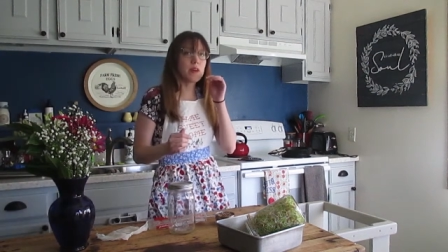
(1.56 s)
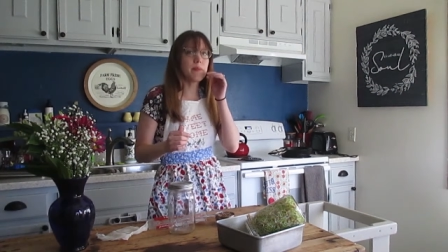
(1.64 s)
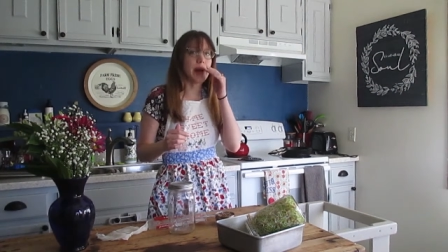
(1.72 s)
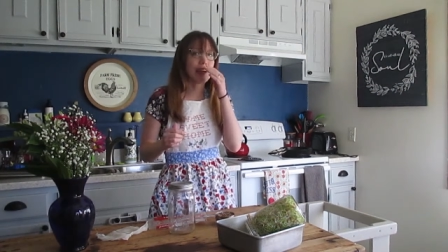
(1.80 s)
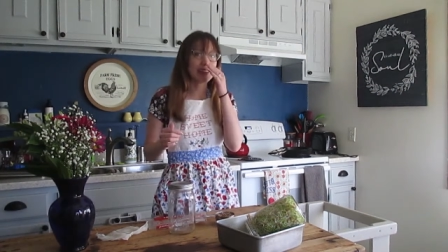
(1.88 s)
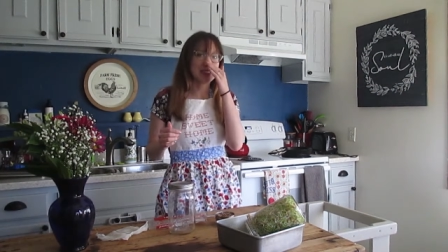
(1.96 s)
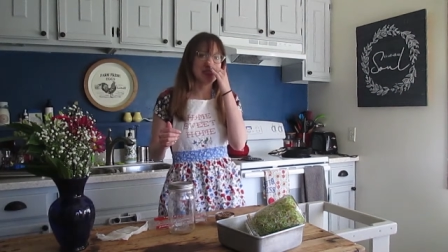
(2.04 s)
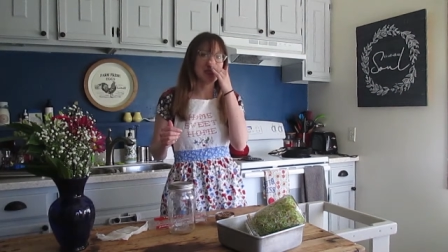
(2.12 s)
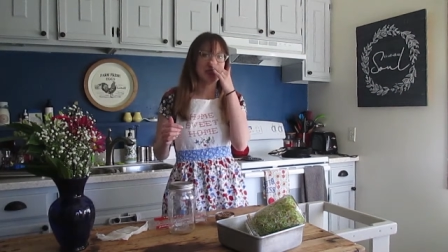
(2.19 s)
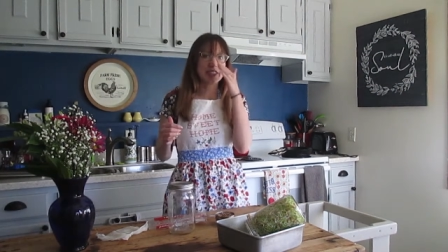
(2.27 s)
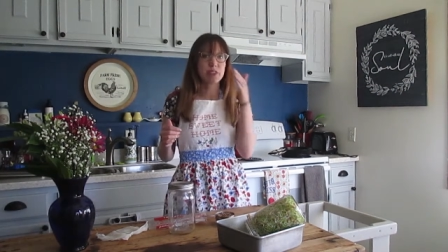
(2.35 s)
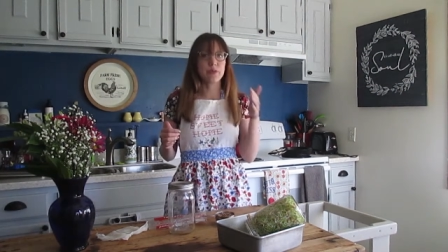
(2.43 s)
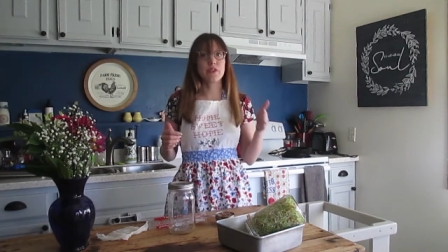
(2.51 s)
back to
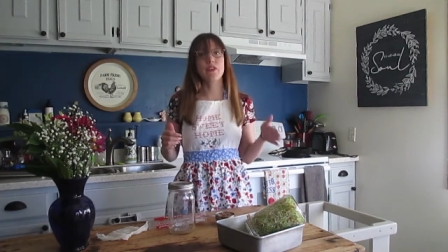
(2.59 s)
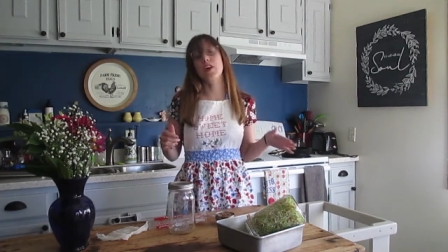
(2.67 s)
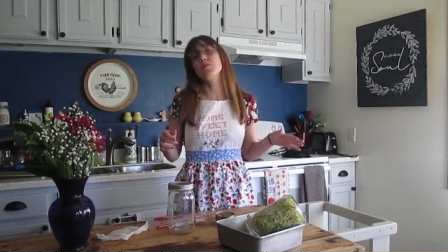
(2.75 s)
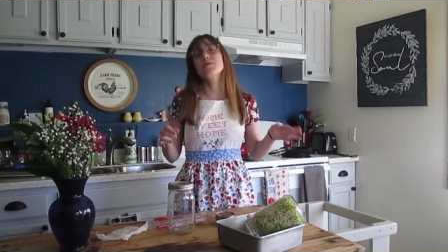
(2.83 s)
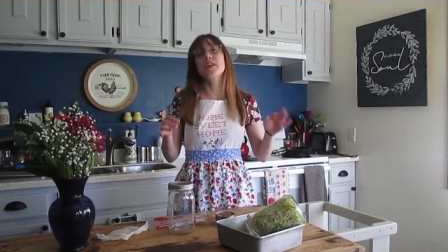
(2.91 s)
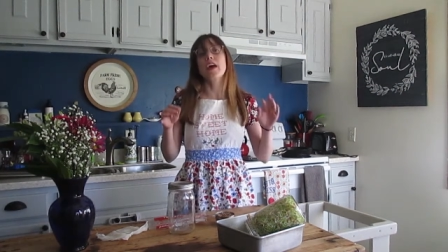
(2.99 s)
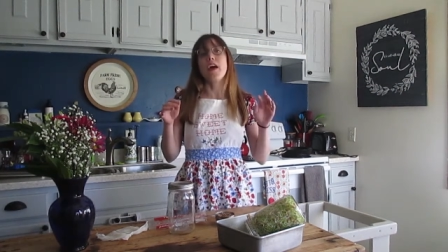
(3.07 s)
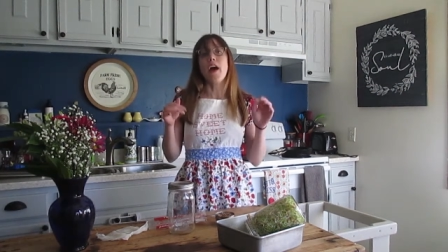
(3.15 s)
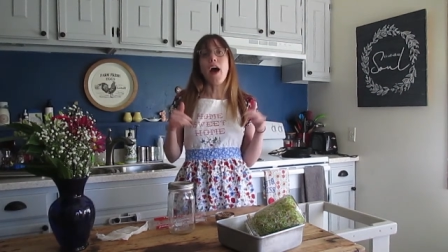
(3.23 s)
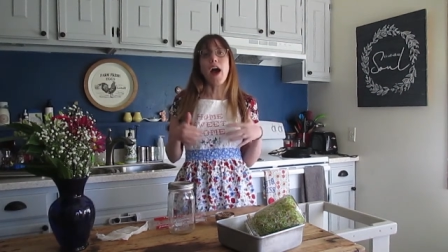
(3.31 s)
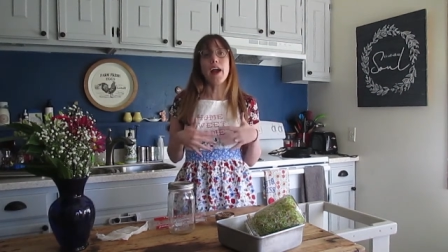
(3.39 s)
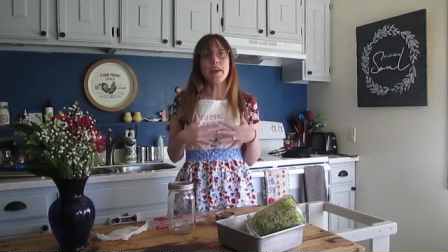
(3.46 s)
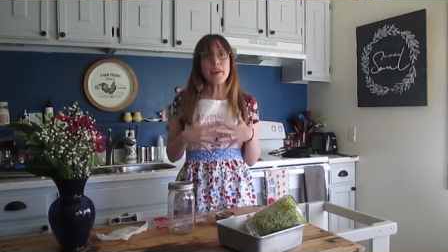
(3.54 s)
Gracewood Farms.
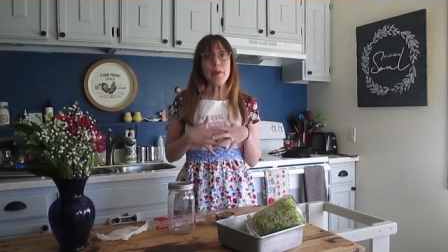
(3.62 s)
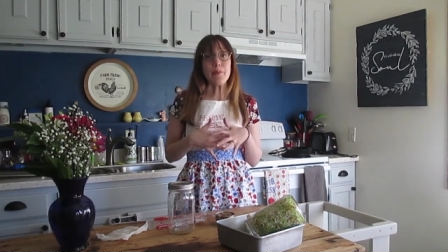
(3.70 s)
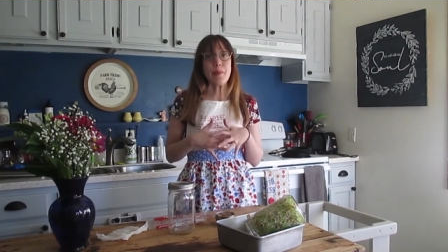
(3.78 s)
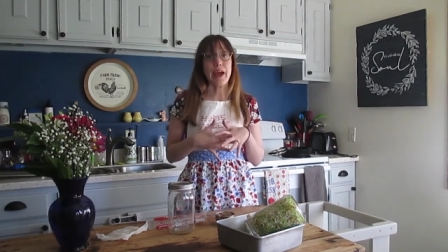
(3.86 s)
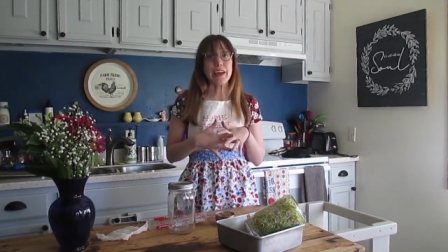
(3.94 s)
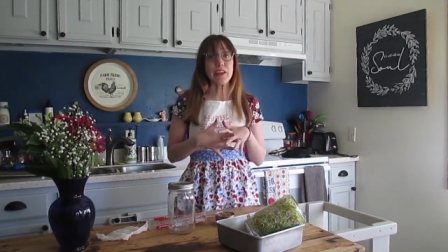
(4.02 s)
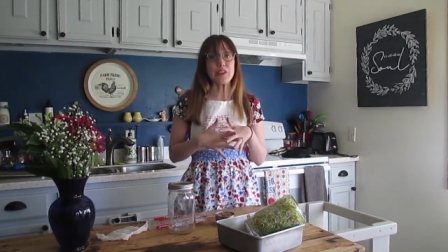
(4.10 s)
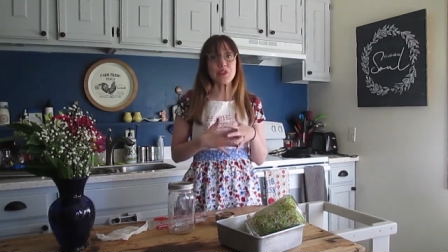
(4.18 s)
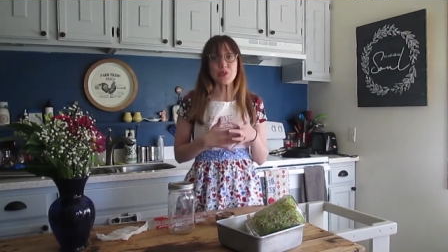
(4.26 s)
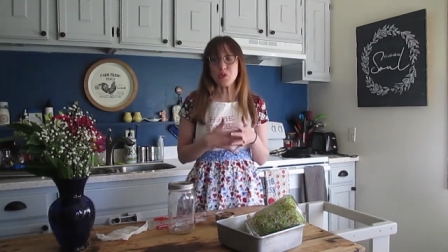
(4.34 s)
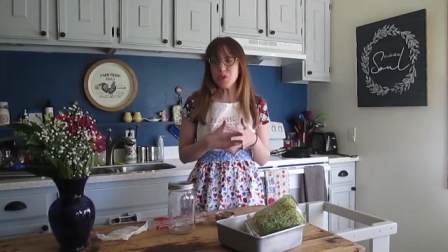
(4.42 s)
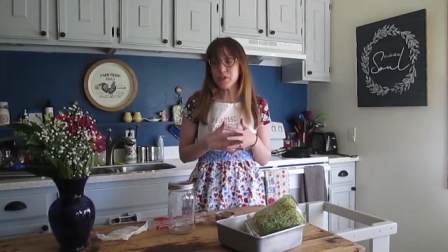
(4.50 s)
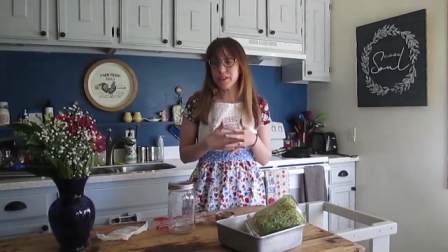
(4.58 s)
I am back in
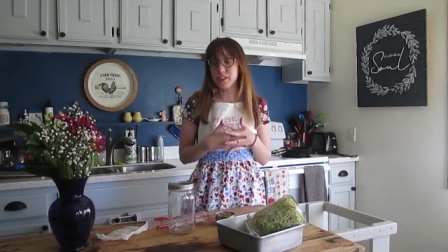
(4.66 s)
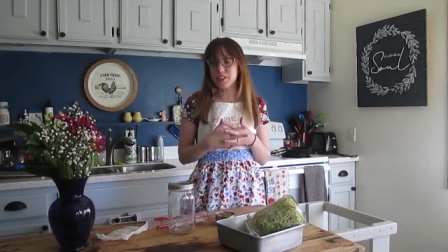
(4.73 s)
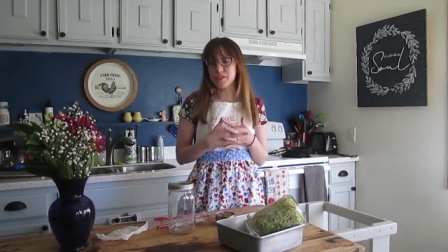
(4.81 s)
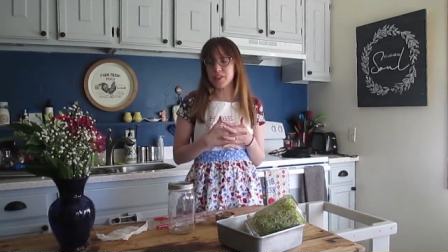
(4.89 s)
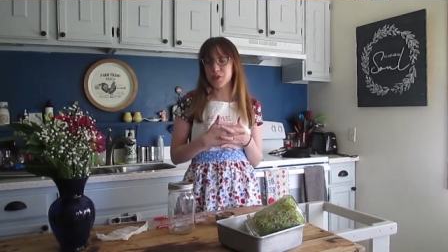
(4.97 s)
school for a few